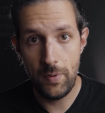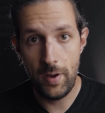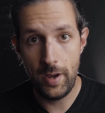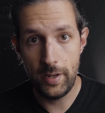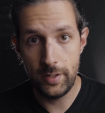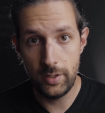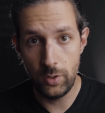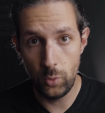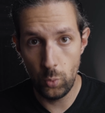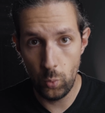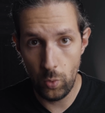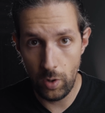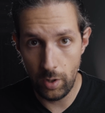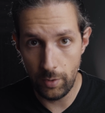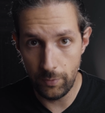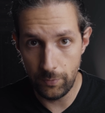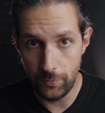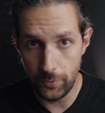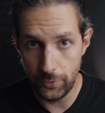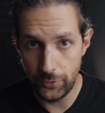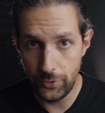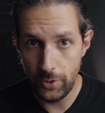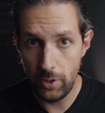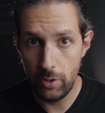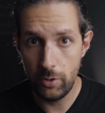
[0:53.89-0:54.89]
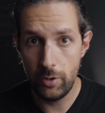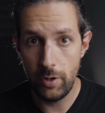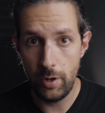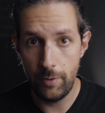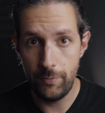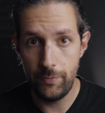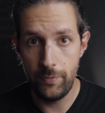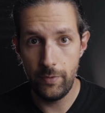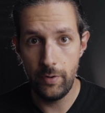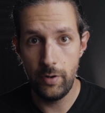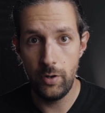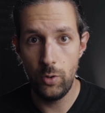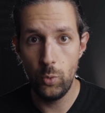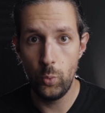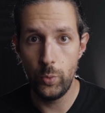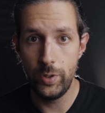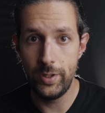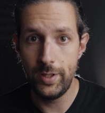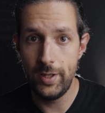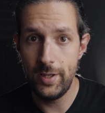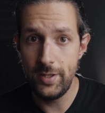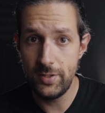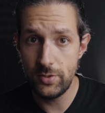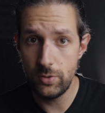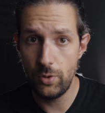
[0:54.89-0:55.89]
by that one photographer
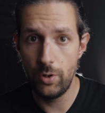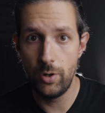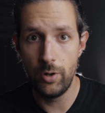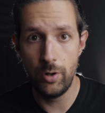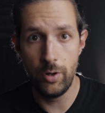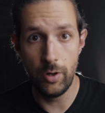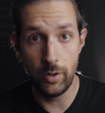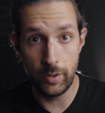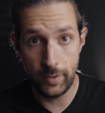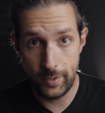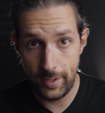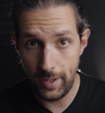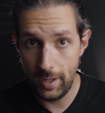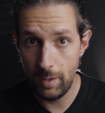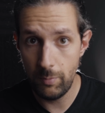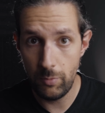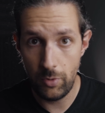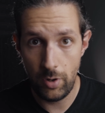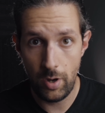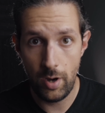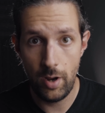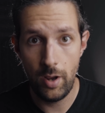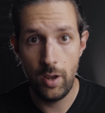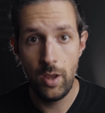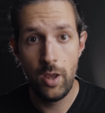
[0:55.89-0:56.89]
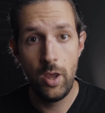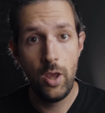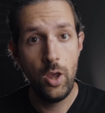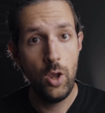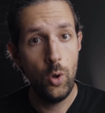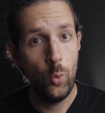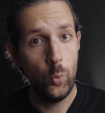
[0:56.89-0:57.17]
with his or her camera,